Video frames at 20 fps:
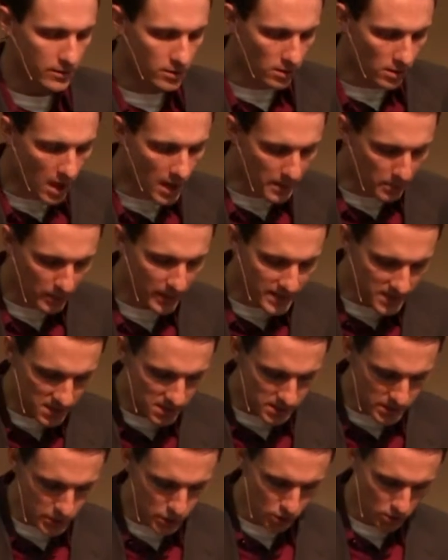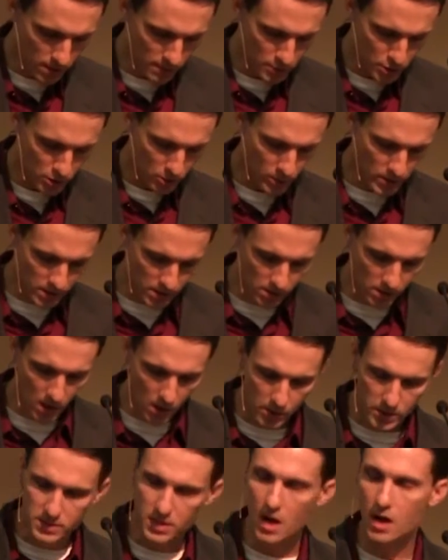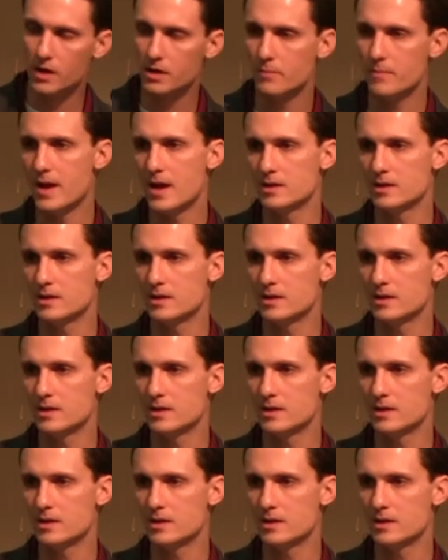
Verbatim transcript: Now, there are a lot of places in Scripture we could go to talk